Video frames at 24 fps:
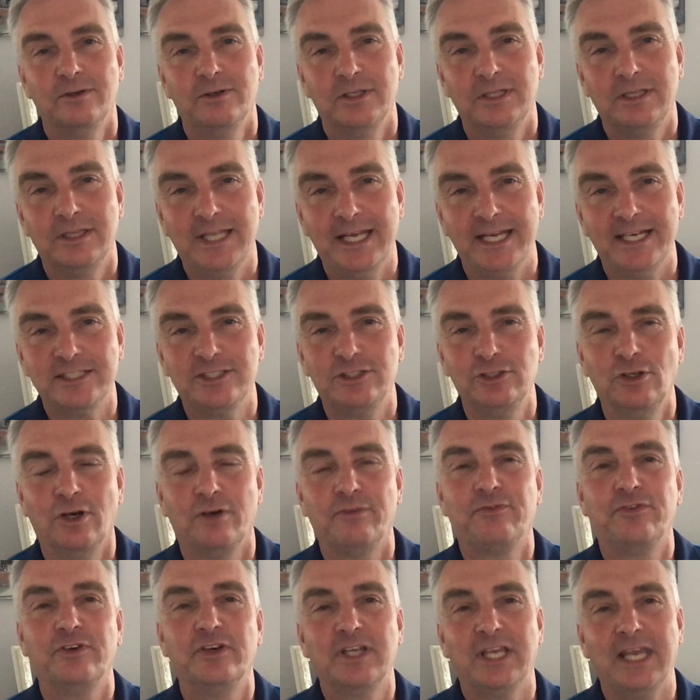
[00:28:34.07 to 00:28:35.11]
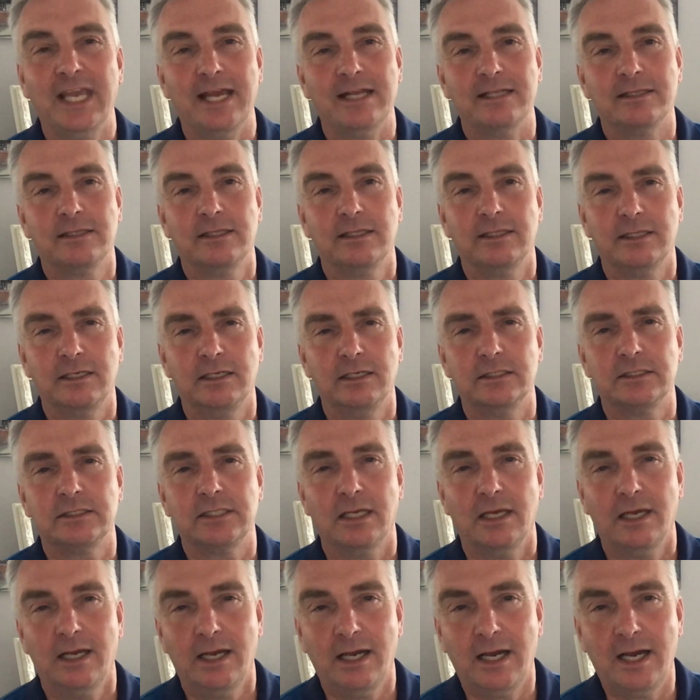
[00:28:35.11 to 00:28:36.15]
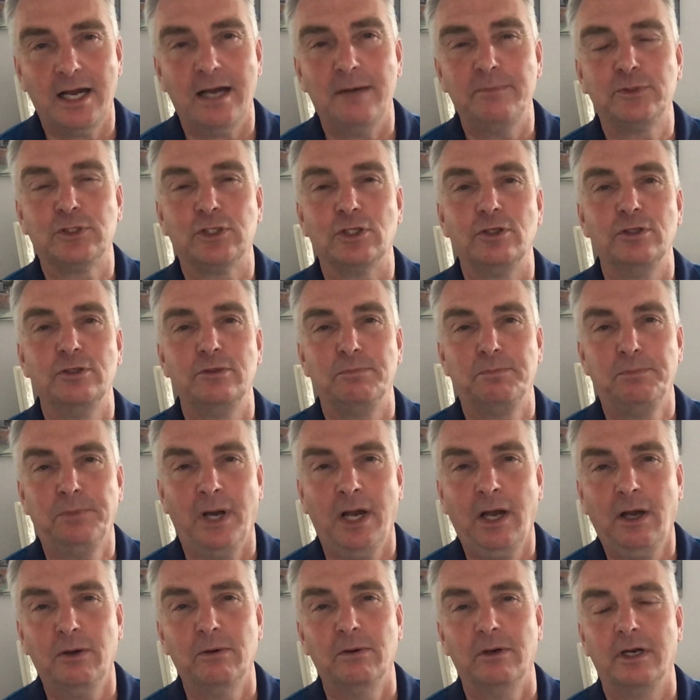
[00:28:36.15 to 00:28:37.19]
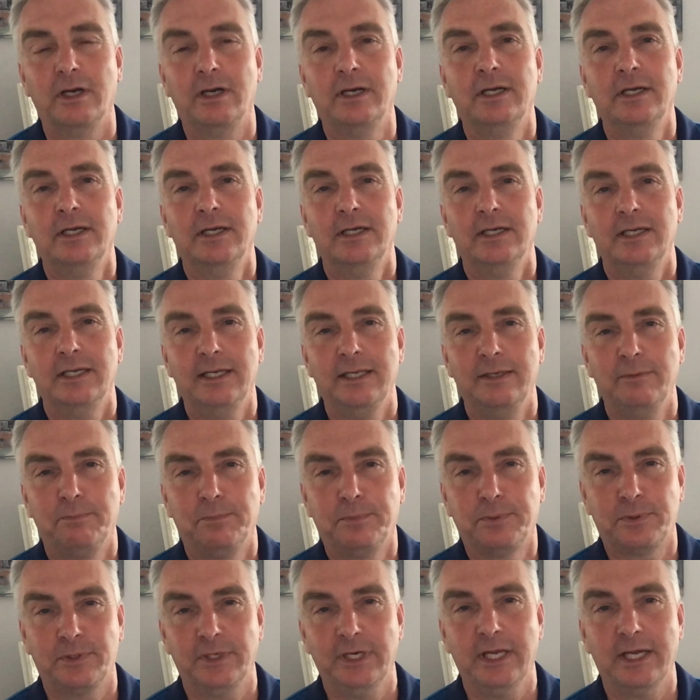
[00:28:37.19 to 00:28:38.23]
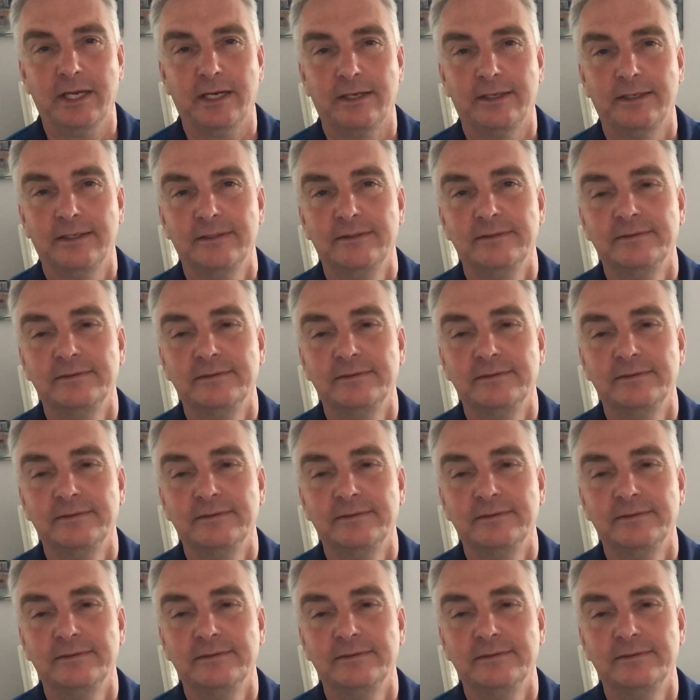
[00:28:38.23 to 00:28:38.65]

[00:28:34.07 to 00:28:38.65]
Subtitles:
Let us not forget that there is absolute power in prayer.